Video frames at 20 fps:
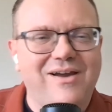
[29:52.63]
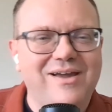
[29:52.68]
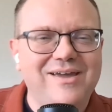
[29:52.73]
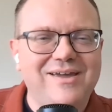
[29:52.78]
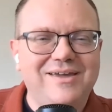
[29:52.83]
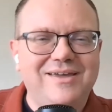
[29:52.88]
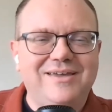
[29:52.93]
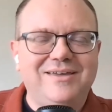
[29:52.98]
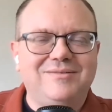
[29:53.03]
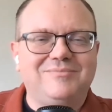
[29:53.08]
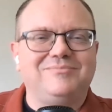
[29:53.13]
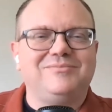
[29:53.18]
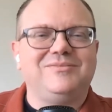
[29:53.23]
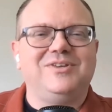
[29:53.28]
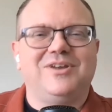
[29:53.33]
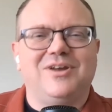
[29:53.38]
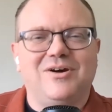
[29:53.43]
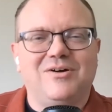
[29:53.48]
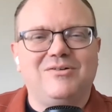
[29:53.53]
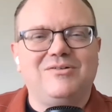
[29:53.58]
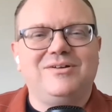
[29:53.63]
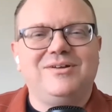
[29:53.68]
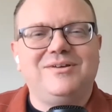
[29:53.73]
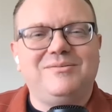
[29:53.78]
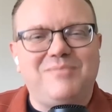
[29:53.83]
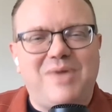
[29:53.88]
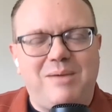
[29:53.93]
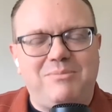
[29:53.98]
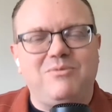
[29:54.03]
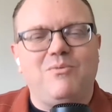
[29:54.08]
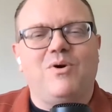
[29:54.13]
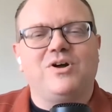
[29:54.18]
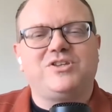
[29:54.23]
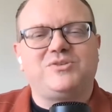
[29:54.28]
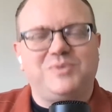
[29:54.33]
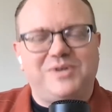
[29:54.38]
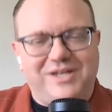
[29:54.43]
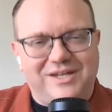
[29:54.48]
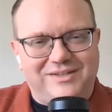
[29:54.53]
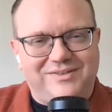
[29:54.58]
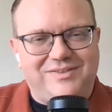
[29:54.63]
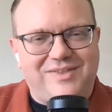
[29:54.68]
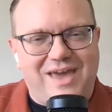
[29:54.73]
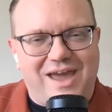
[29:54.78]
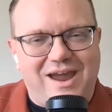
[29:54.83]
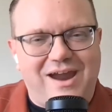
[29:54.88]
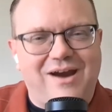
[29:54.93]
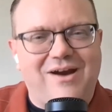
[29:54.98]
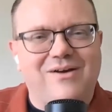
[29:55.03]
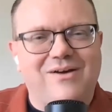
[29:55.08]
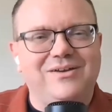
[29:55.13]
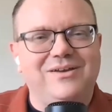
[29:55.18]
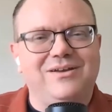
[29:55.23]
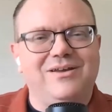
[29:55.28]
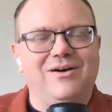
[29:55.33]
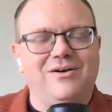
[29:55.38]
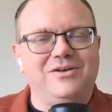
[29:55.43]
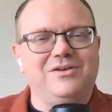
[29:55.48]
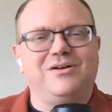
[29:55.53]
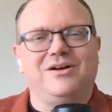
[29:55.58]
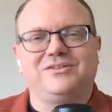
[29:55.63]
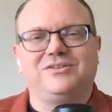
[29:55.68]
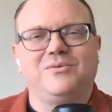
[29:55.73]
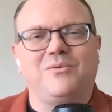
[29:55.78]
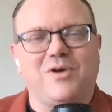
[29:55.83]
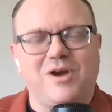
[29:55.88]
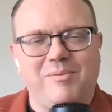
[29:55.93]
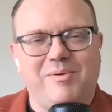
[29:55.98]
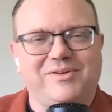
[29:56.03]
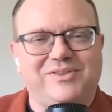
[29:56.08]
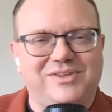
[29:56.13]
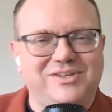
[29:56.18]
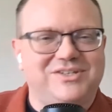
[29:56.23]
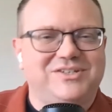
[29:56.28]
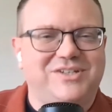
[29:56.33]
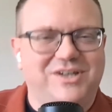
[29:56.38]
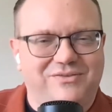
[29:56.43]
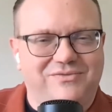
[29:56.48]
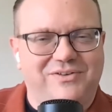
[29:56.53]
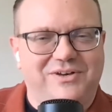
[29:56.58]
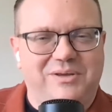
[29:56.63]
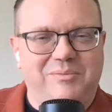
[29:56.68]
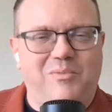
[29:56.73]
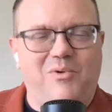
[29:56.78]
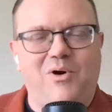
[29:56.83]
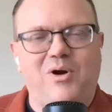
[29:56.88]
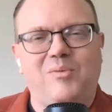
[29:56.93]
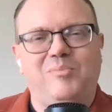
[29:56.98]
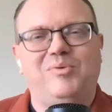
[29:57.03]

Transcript: Oh, yeah, you know, right. maybe once we get there, you know, you don't have to worry about this stuff anymore.